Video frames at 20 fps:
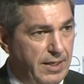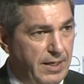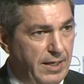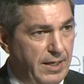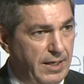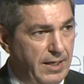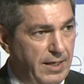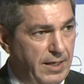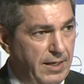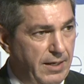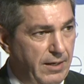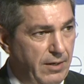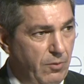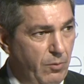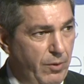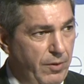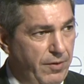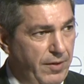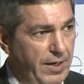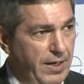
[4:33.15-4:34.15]
uh,
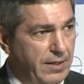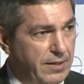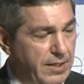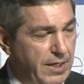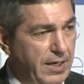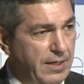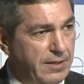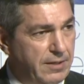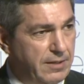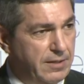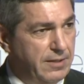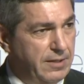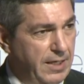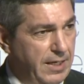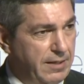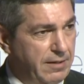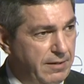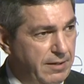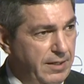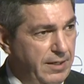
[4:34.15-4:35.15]
with it at,
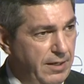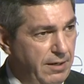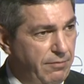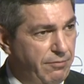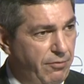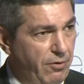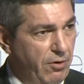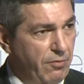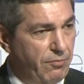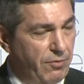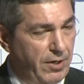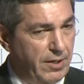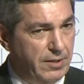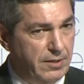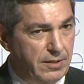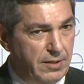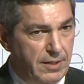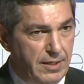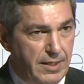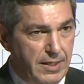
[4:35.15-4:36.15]
at the uh,
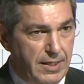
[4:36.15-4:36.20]
forefront.